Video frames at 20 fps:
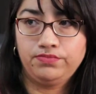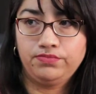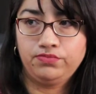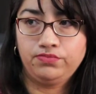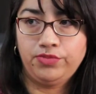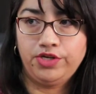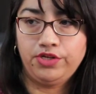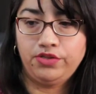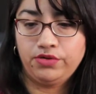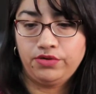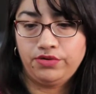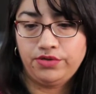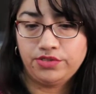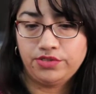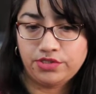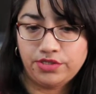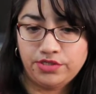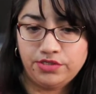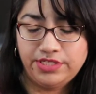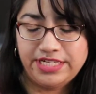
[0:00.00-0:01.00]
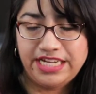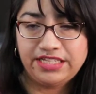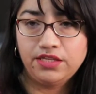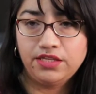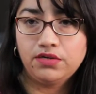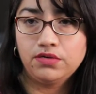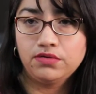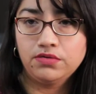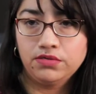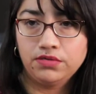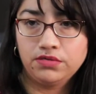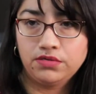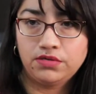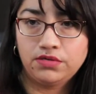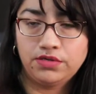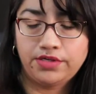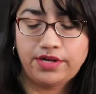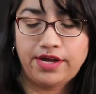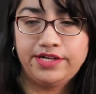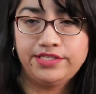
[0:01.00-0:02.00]
whether it's in technical
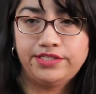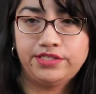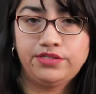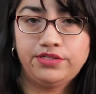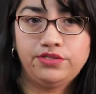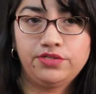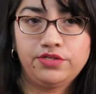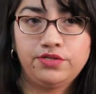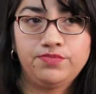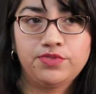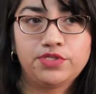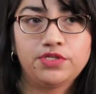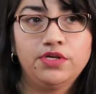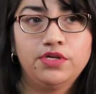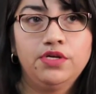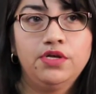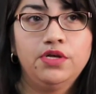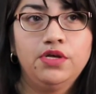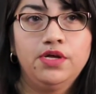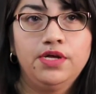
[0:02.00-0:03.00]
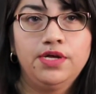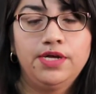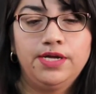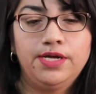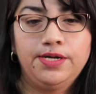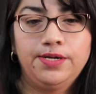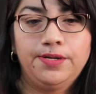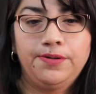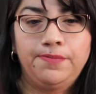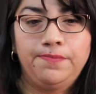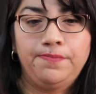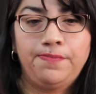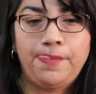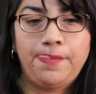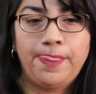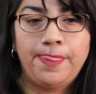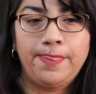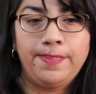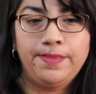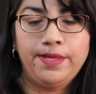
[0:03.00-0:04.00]
or content terms.
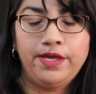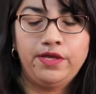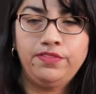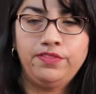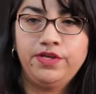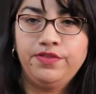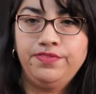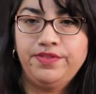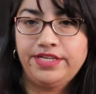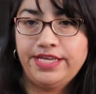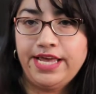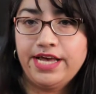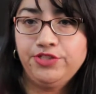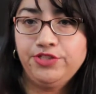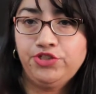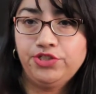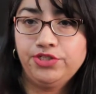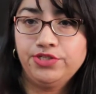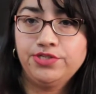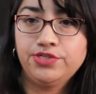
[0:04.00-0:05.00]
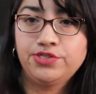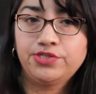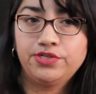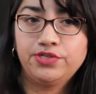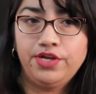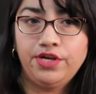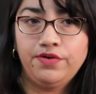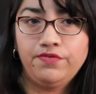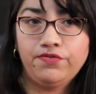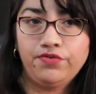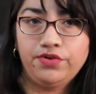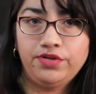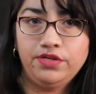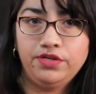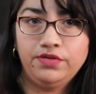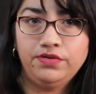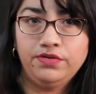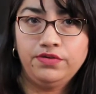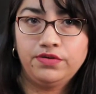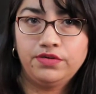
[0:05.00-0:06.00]
And then the catch is
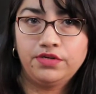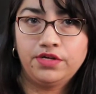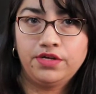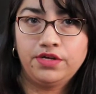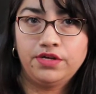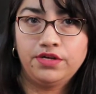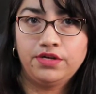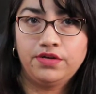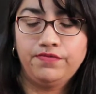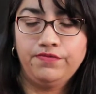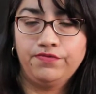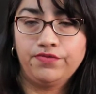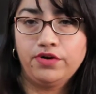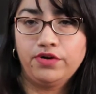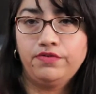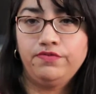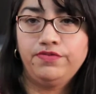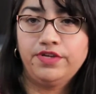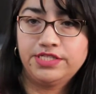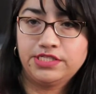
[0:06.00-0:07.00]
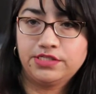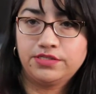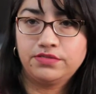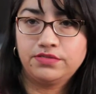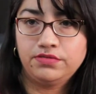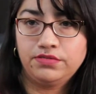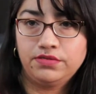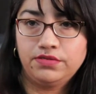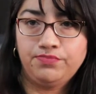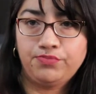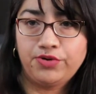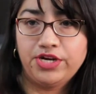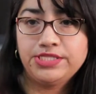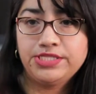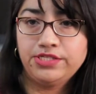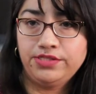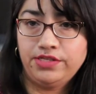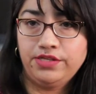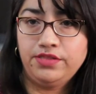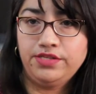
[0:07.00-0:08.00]
every verb that's
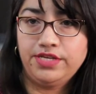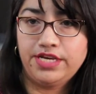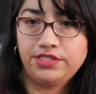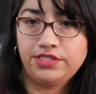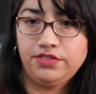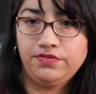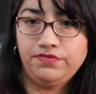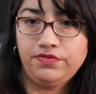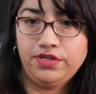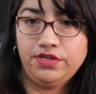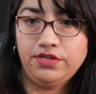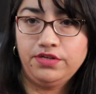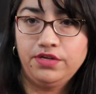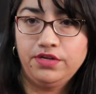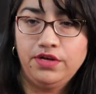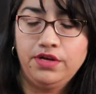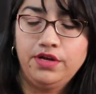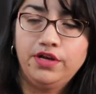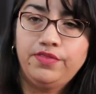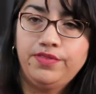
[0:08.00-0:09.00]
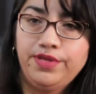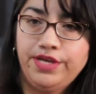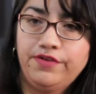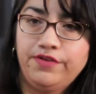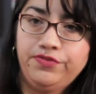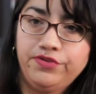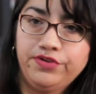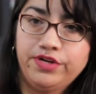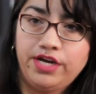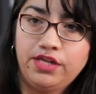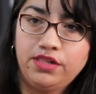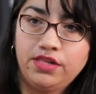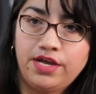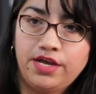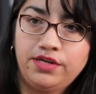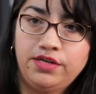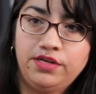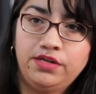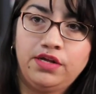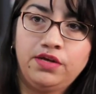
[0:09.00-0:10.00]
present in the activity, they have to
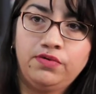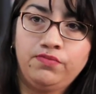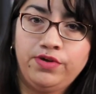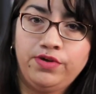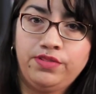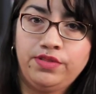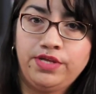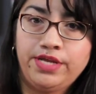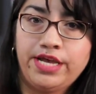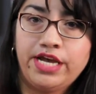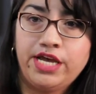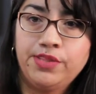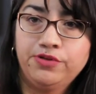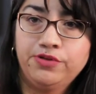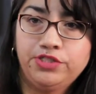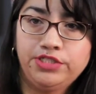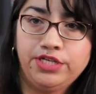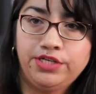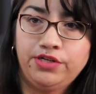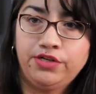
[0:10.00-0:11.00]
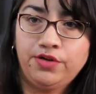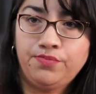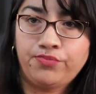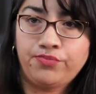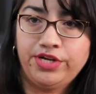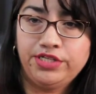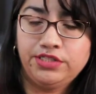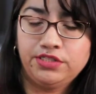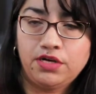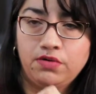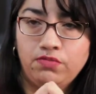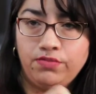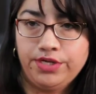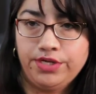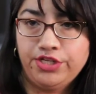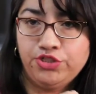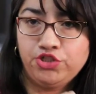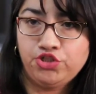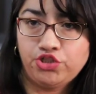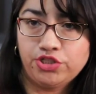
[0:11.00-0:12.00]
highlight it, and when they annotate it and break down
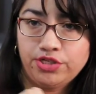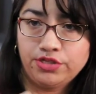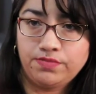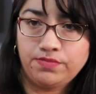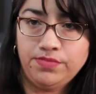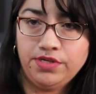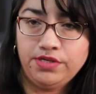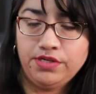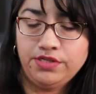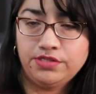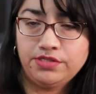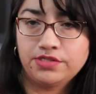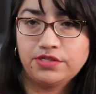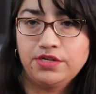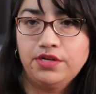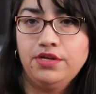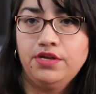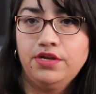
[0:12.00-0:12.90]
what each chunk means,